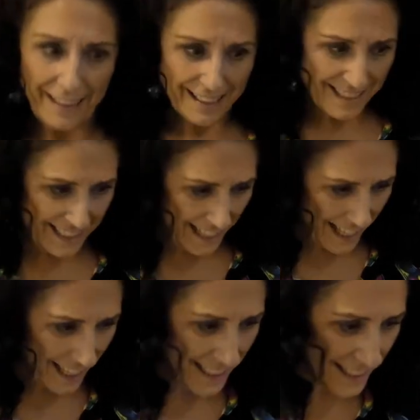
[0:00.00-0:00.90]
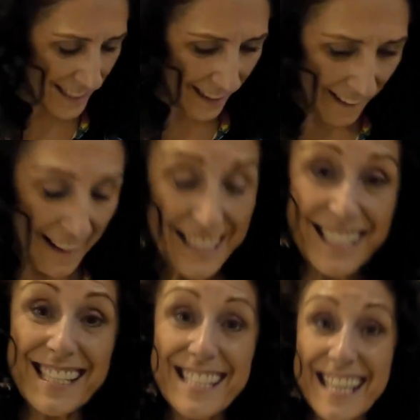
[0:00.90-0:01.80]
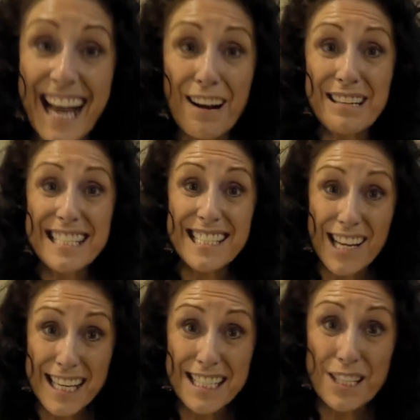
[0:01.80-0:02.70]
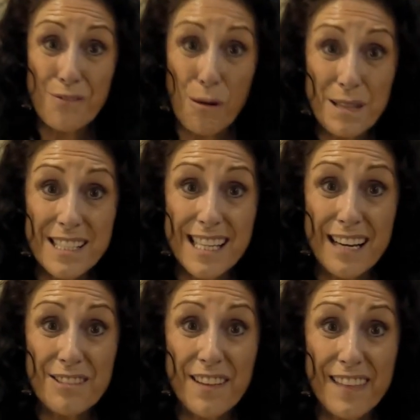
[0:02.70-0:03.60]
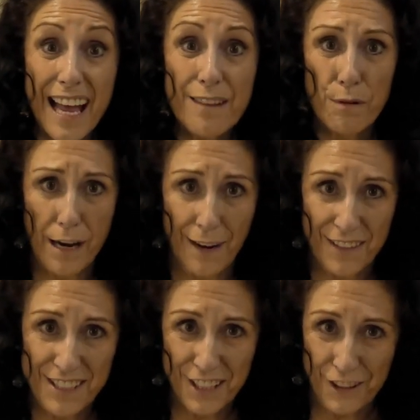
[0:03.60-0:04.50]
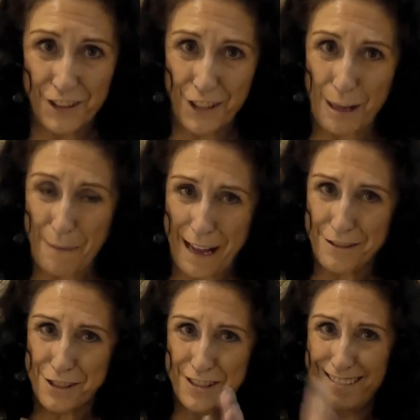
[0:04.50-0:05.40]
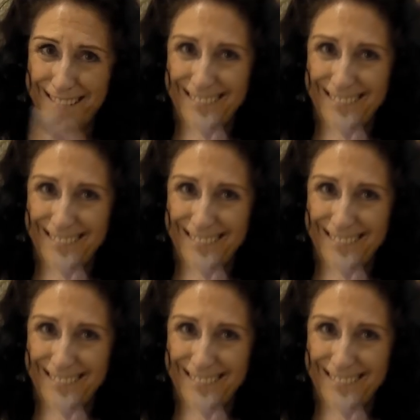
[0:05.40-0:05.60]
That's yes. Did you see how excited Robert sounded then? We haven't done under the beds.